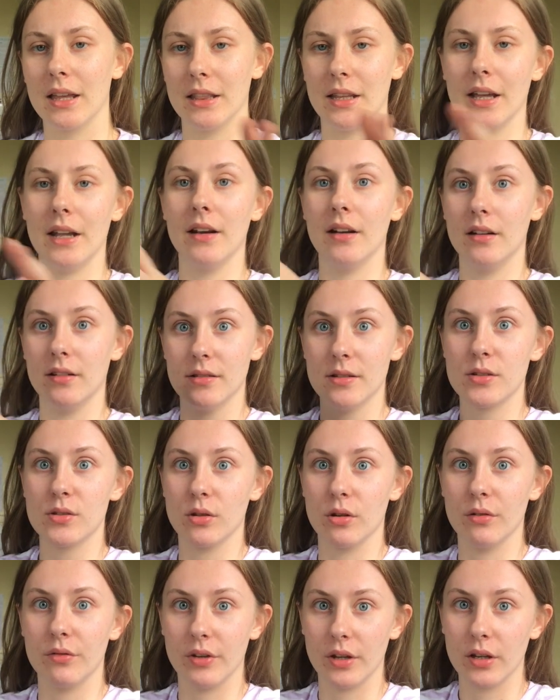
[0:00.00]
and then
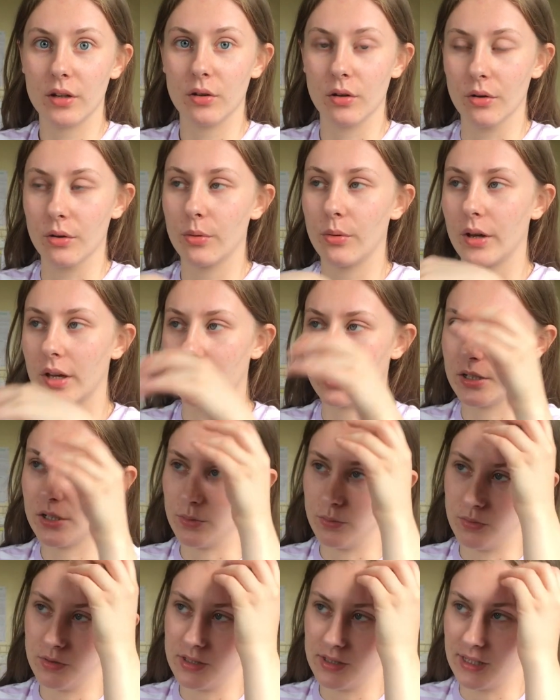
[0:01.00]
sort of it got quicker
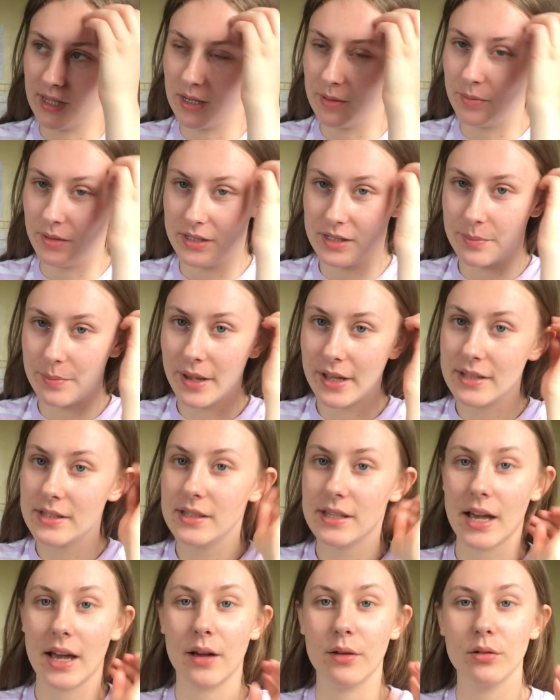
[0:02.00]
towards the end, but it
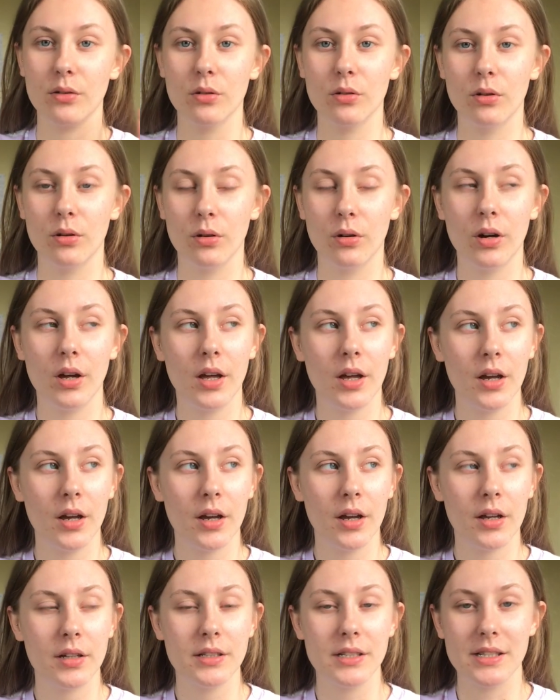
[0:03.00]
depends how your
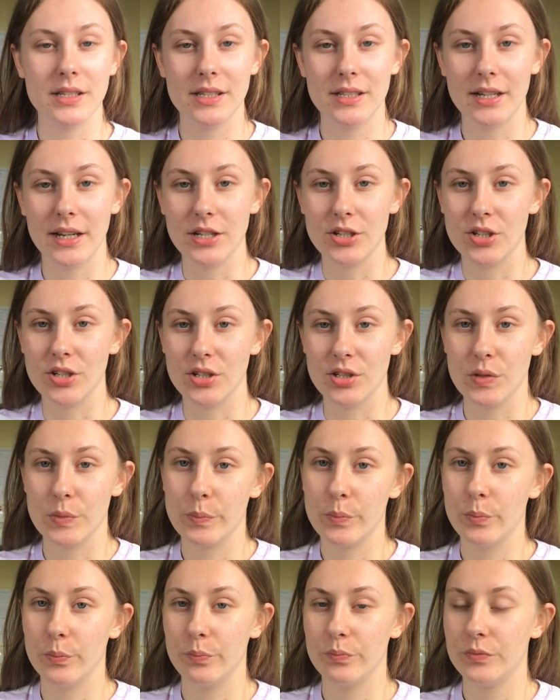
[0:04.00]
dissertation is
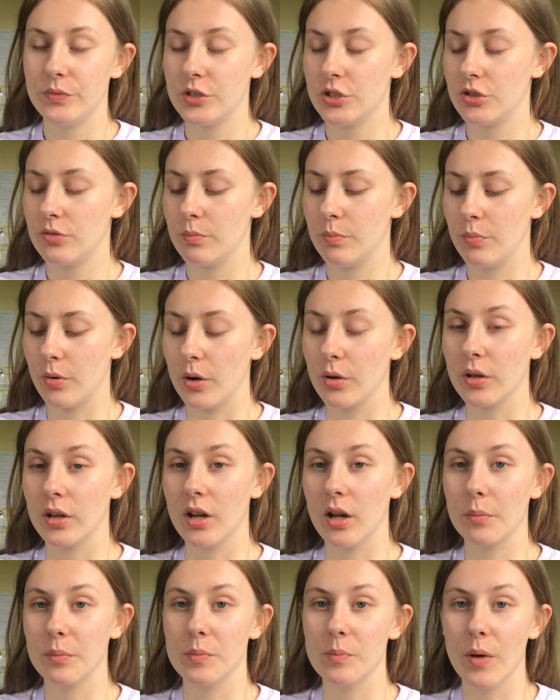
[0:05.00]
broken
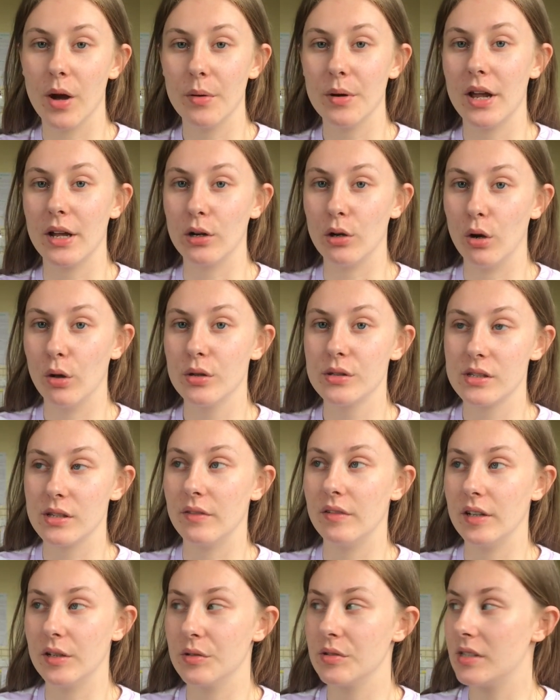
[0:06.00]
up. Mine had lots of
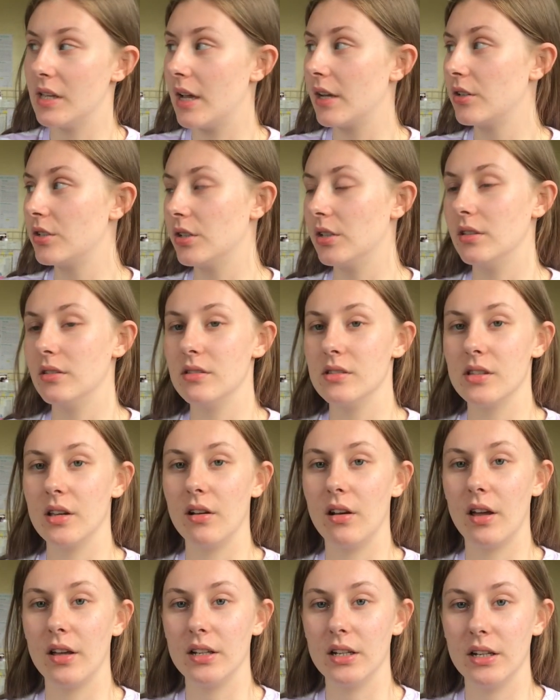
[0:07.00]
little sections, so
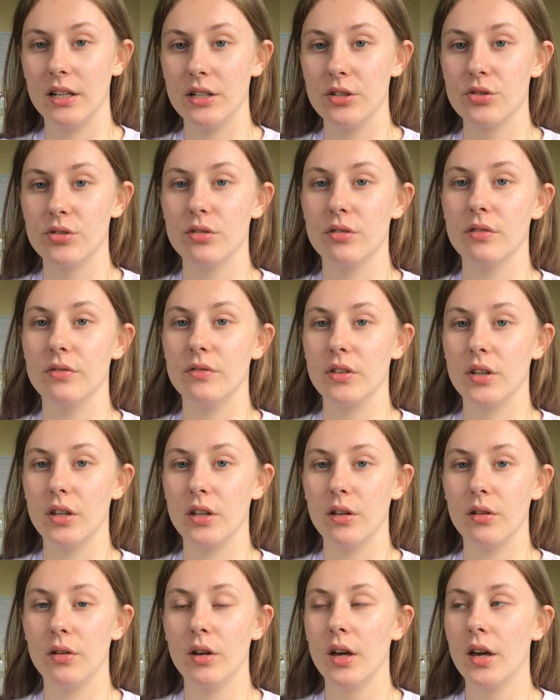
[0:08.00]
like the literature
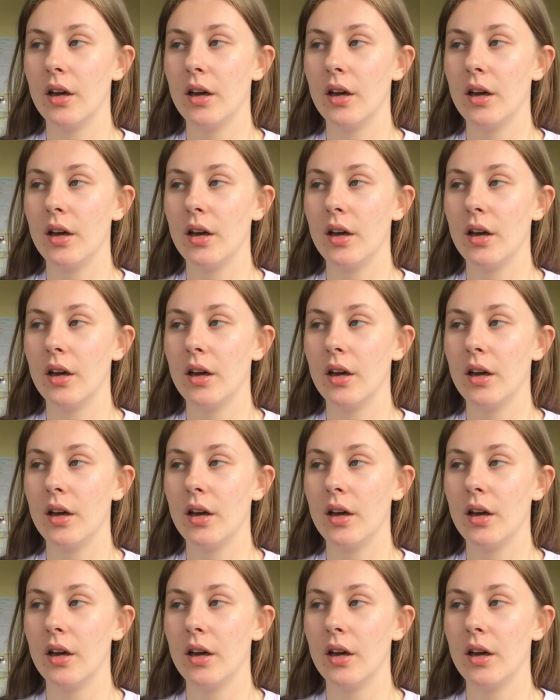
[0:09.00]
review,